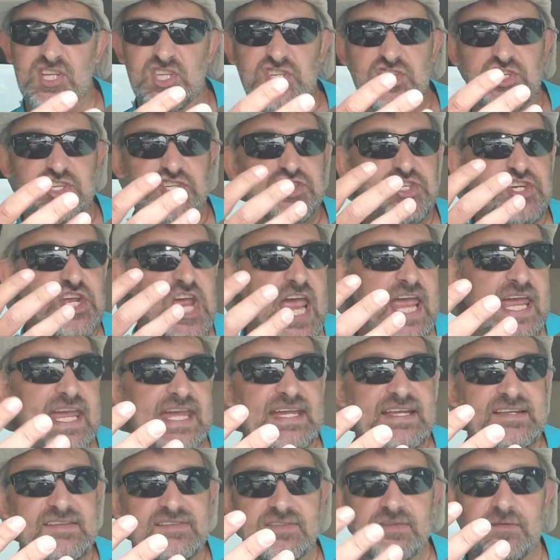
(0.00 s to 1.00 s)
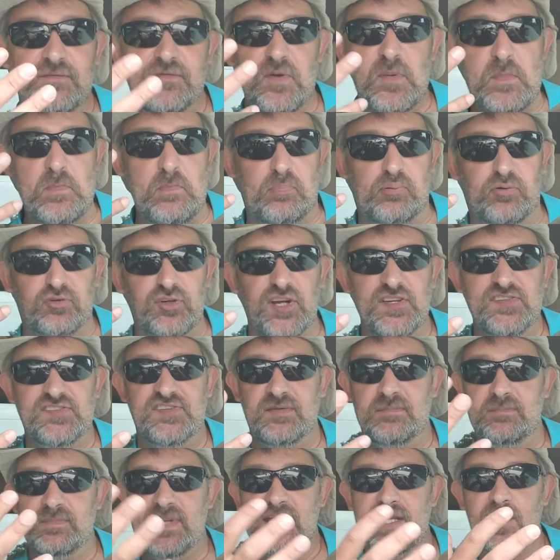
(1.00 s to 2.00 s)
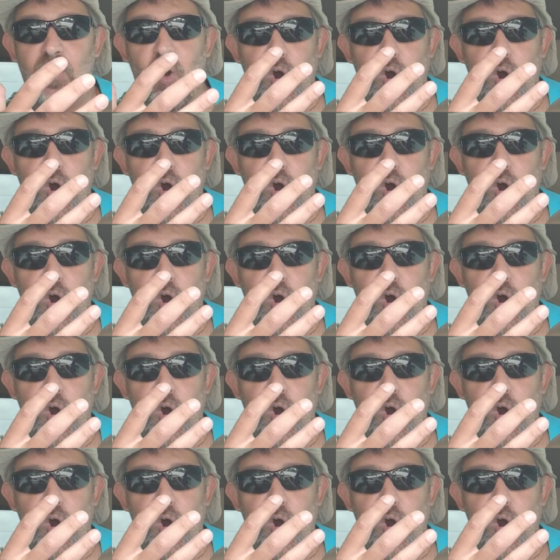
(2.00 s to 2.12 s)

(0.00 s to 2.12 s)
chains of imprisonment